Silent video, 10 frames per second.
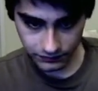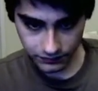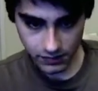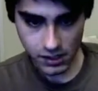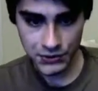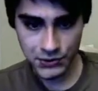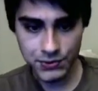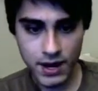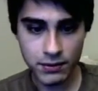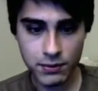you
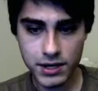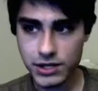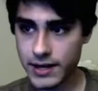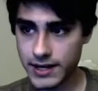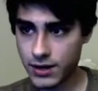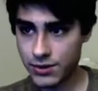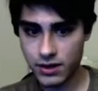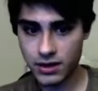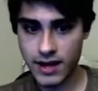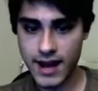never want to try to go through the
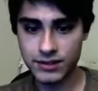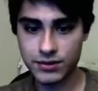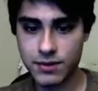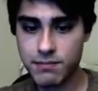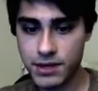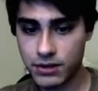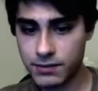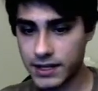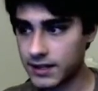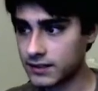glass through the middle,
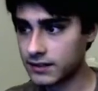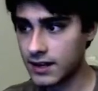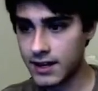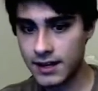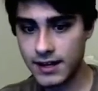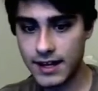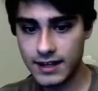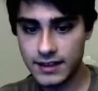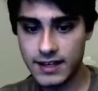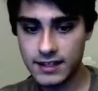because
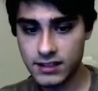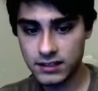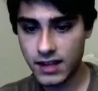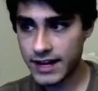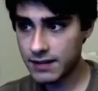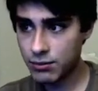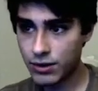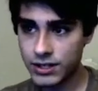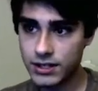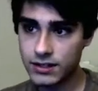these sliding
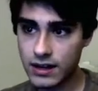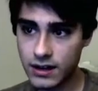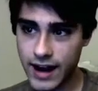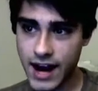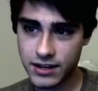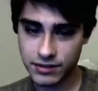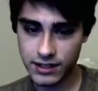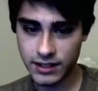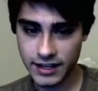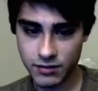portions are actually
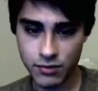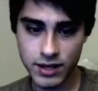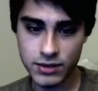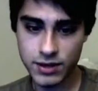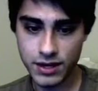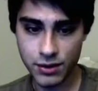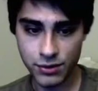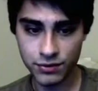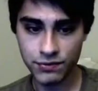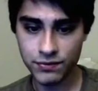like what you can go through
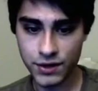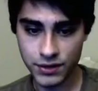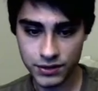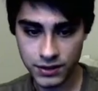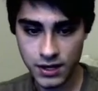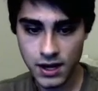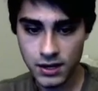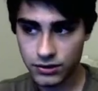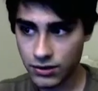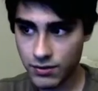first. So
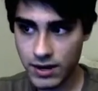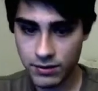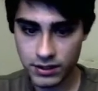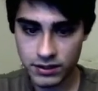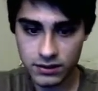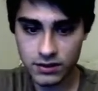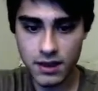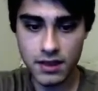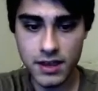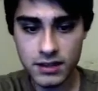the way it works is
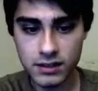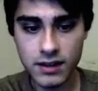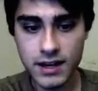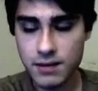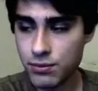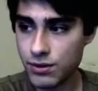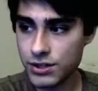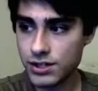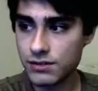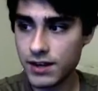this sliding portion
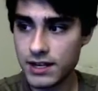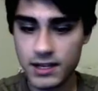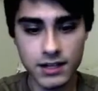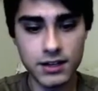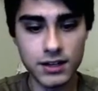right here